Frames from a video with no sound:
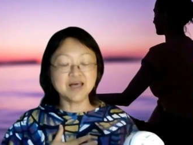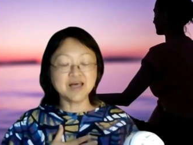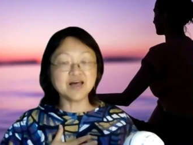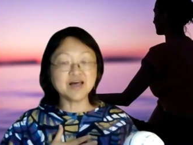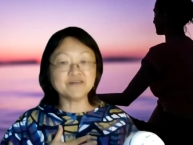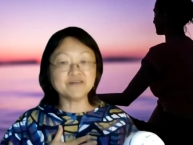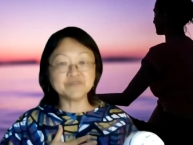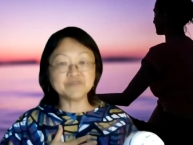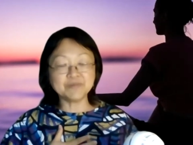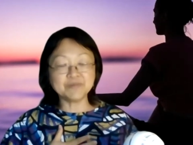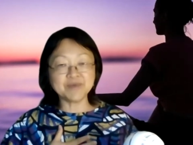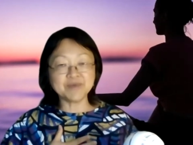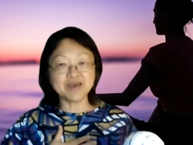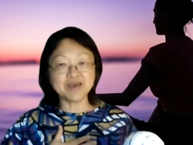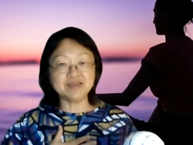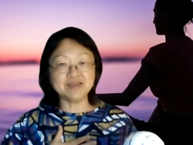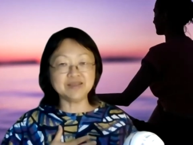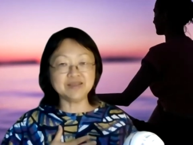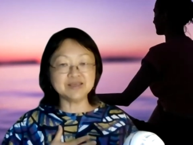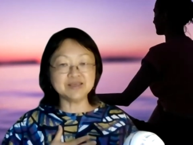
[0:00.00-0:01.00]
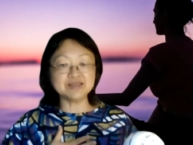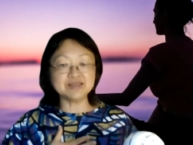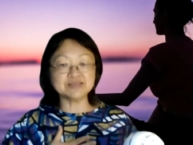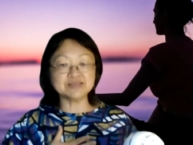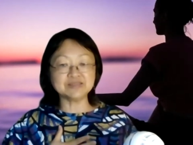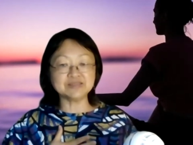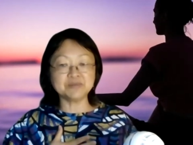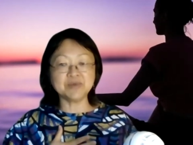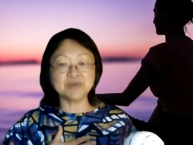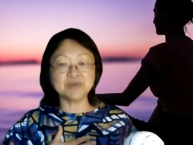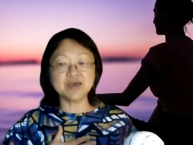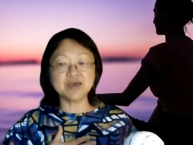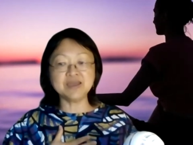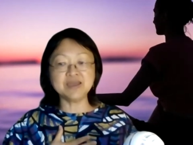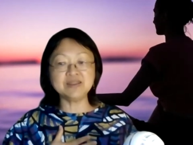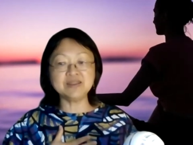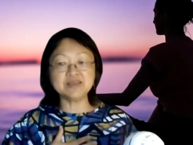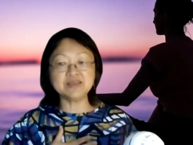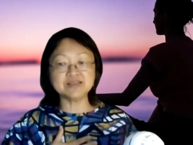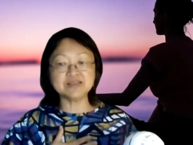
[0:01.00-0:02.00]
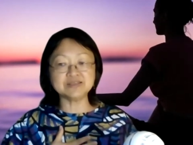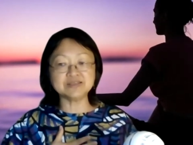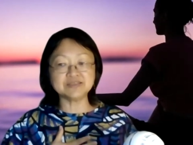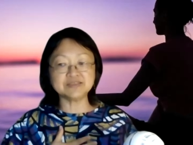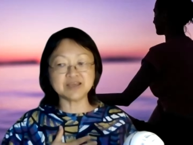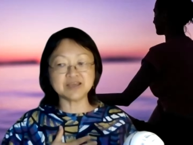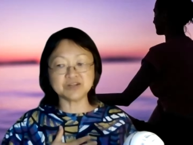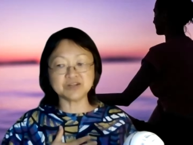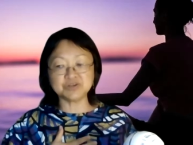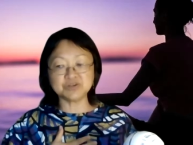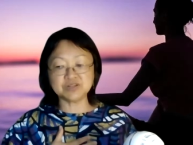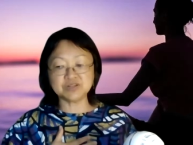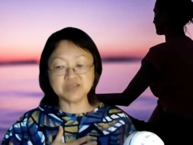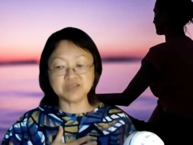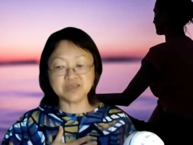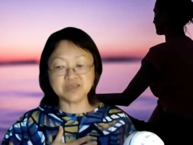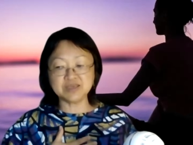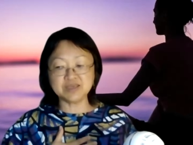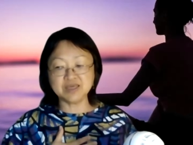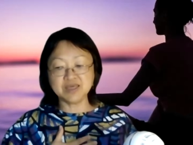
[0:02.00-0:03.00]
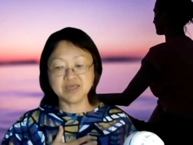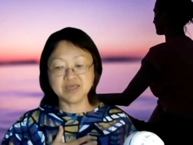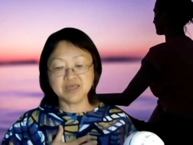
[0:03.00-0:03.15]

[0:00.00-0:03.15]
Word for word: of the mind is. The mind is actually,